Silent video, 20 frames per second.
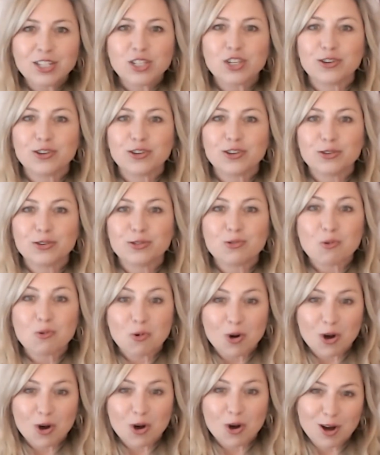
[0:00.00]
to
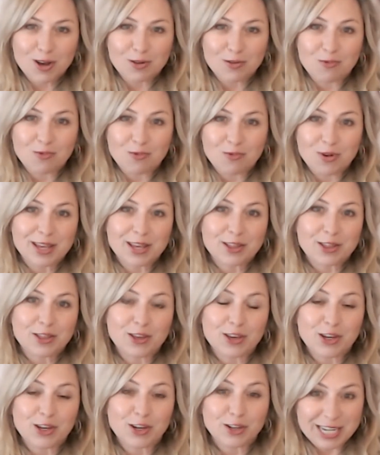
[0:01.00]
work with
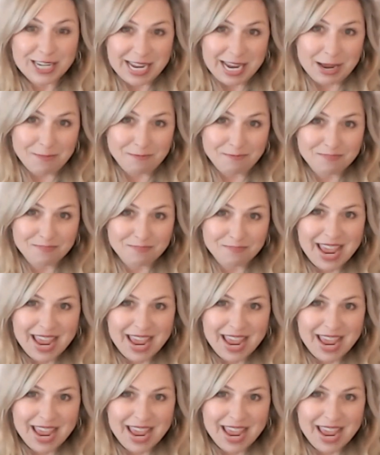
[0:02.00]
your team